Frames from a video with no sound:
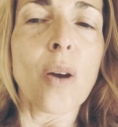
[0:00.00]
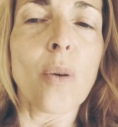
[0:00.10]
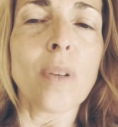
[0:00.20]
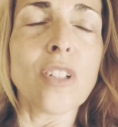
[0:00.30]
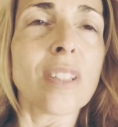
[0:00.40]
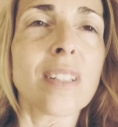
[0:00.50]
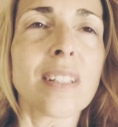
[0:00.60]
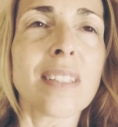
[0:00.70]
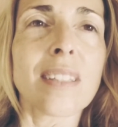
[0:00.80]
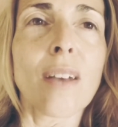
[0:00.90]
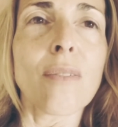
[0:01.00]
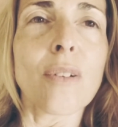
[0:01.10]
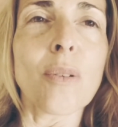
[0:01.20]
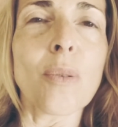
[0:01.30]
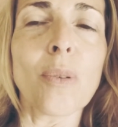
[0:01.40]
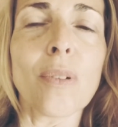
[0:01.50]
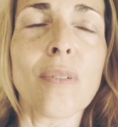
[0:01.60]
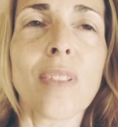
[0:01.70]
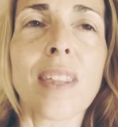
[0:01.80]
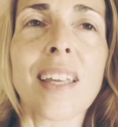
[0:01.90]
We just discover all
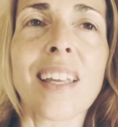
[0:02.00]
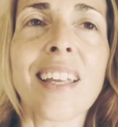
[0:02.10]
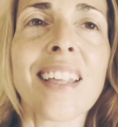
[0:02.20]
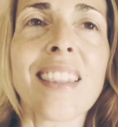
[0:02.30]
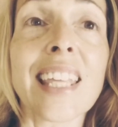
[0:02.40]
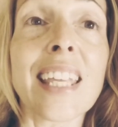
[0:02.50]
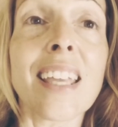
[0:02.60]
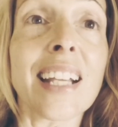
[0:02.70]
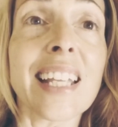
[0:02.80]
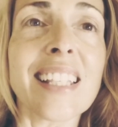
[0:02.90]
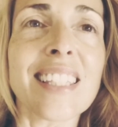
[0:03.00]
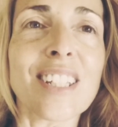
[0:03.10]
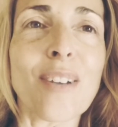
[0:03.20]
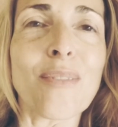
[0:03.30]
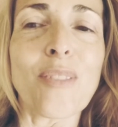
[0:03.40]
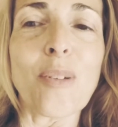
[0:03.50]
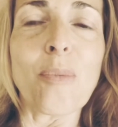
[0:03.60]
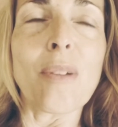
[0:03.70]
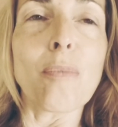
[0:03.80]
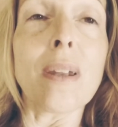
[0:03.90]
of the yucky stuff that
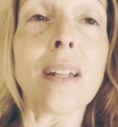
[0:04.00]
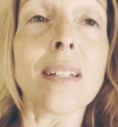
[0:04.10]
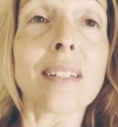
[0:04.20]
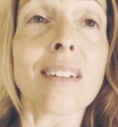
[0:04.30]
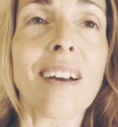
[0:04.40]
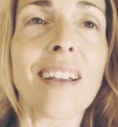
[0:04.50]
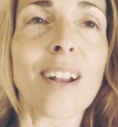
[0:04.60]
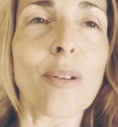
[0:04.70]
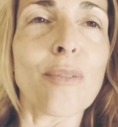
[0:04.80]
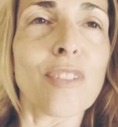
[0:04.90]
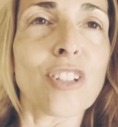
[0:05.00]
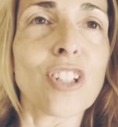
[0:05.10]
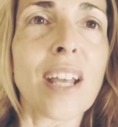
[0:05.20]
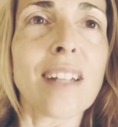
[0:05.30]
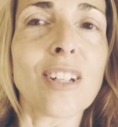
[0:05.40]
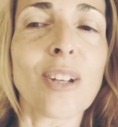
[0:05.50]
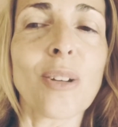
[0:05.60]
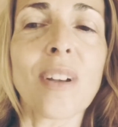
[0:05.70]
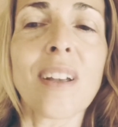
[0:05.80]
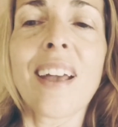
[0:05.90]
we've been in denial of, the shadow,